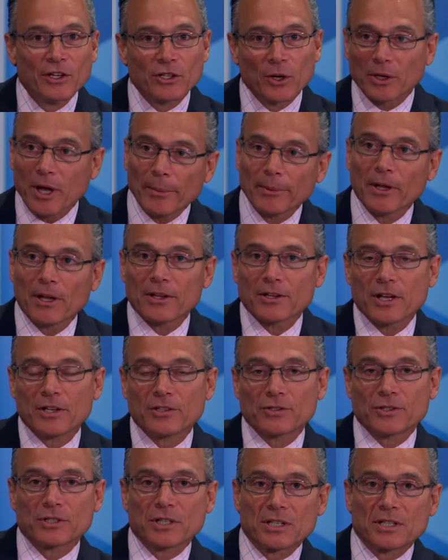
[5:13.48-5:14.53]
so a couple other
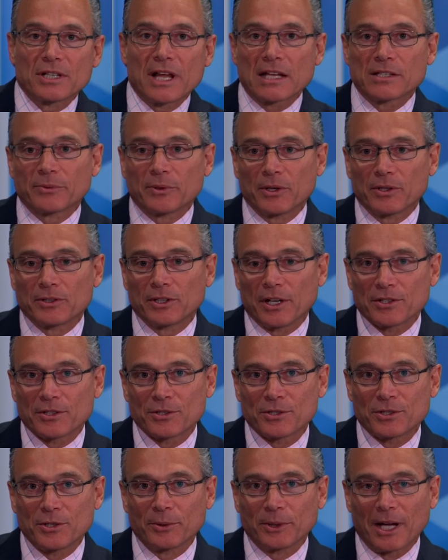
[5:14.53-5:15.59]
interesting stats we heard today. So
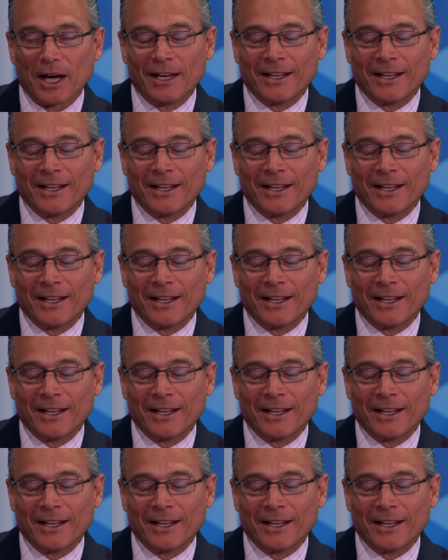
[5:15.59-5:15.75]
Stu and I